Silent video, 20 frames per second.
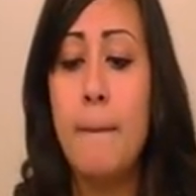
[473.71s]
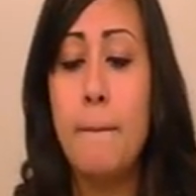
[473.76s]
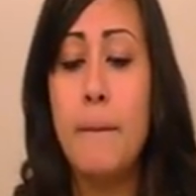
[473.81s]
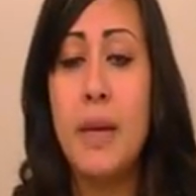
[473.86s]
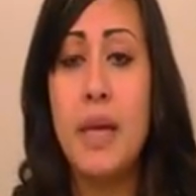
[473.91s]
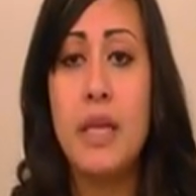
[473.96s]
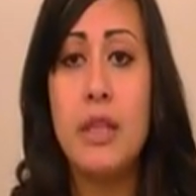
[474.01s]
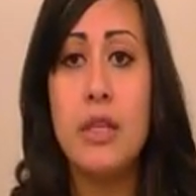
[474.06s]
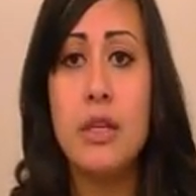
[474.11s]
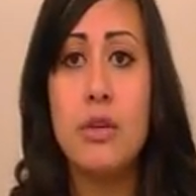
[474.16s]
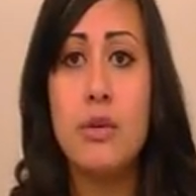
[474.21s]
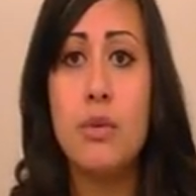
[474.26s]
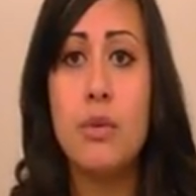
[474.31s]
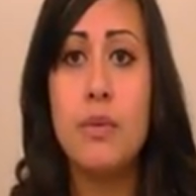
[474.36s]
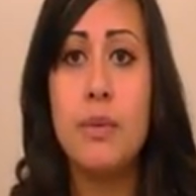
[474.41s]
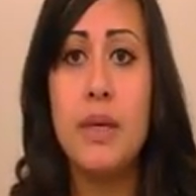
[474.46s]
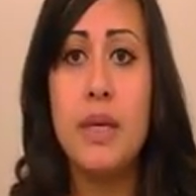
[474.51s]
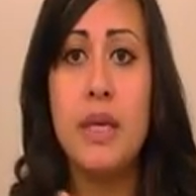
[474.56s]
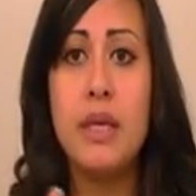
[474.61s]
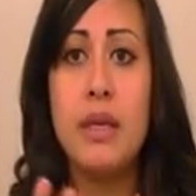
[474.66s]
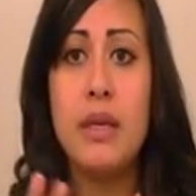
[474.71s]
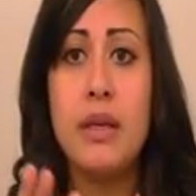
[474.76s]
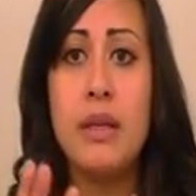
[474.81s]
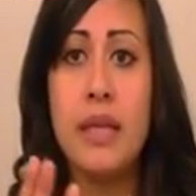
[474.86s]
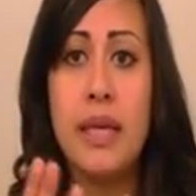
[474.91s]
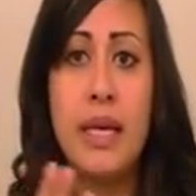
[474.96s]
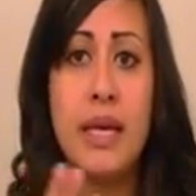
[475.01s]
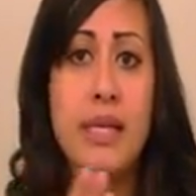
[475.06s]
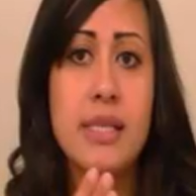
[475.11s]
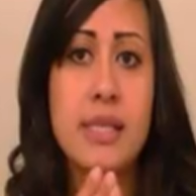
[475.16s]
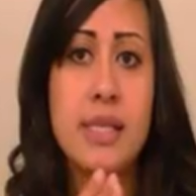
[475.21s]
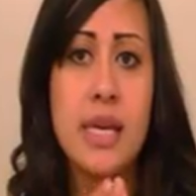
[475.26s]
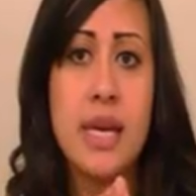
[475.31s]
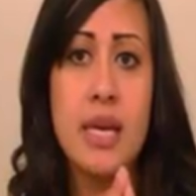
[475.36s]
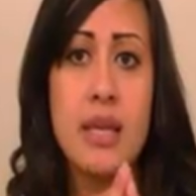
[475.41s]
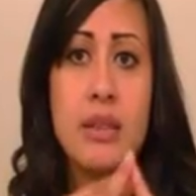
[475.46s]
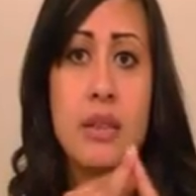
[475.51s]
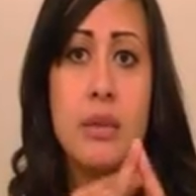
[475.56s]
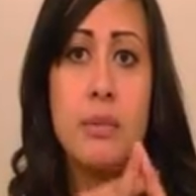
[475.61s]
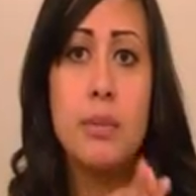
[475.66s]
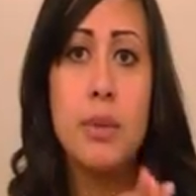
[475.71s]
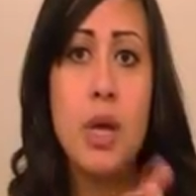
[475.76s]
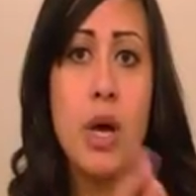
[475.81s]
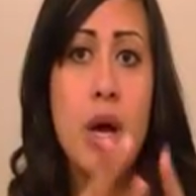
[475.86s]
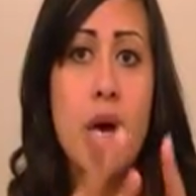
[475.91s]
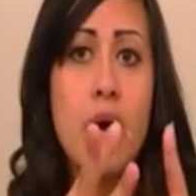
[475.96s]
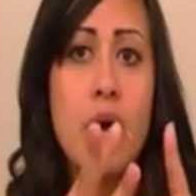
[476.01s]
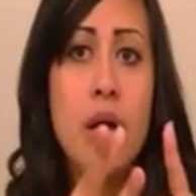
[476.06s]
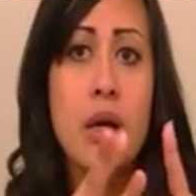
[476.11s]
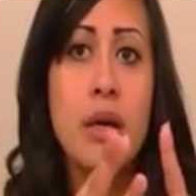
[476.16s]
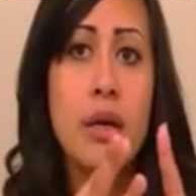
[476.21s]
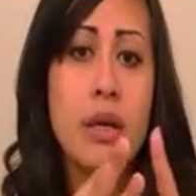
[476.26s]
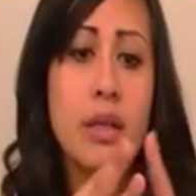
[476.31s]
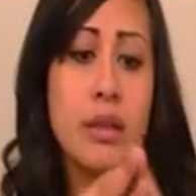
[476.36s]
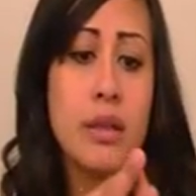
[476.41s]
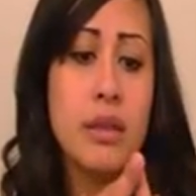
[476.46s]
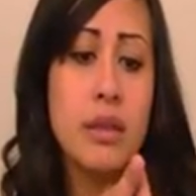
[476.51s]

But there will be, like I said, the blog,